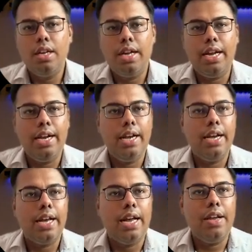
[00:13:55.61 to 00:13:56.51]
and
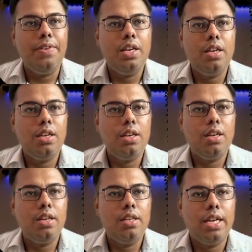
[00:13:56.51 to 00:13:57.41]
I will
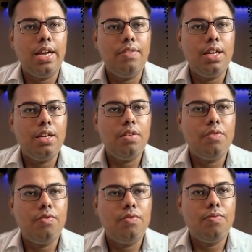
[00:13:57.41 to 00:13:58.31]
have the
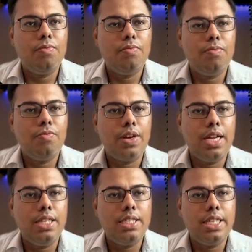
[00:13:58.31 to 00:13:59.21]

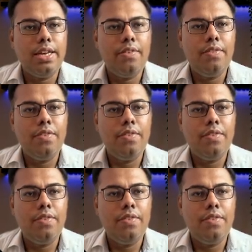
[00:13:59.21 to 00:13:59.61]
file saved.